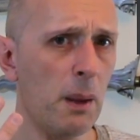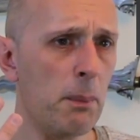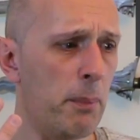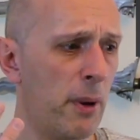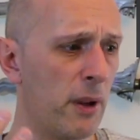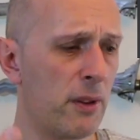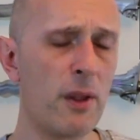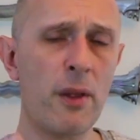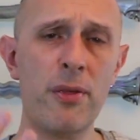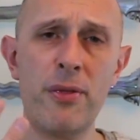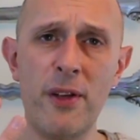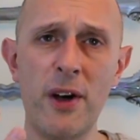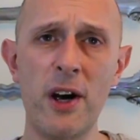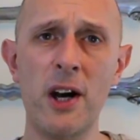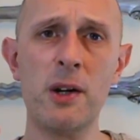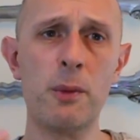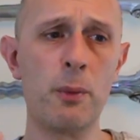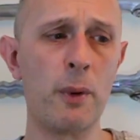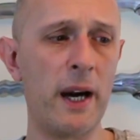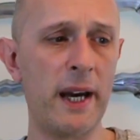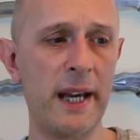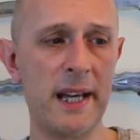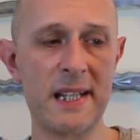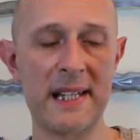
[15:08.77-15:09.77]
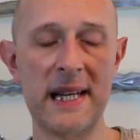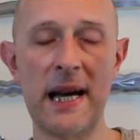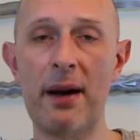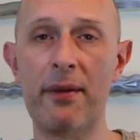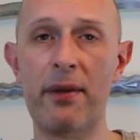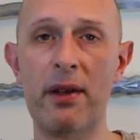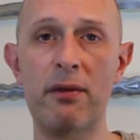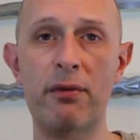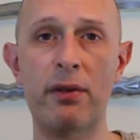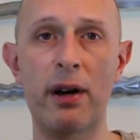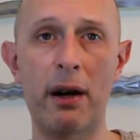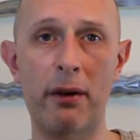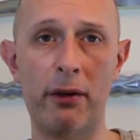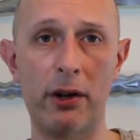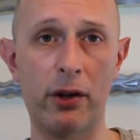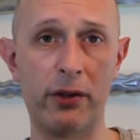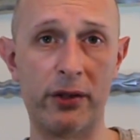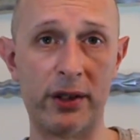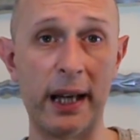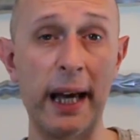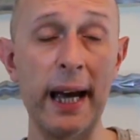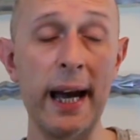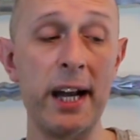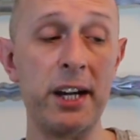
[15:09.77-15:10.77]
but the third way is how they vary
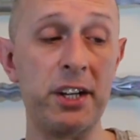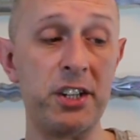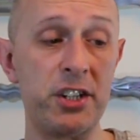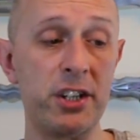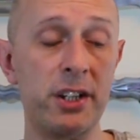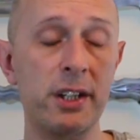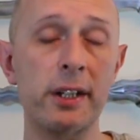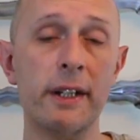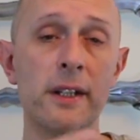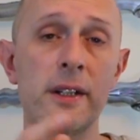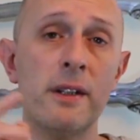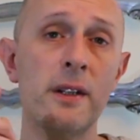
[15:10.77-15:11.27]
on the edge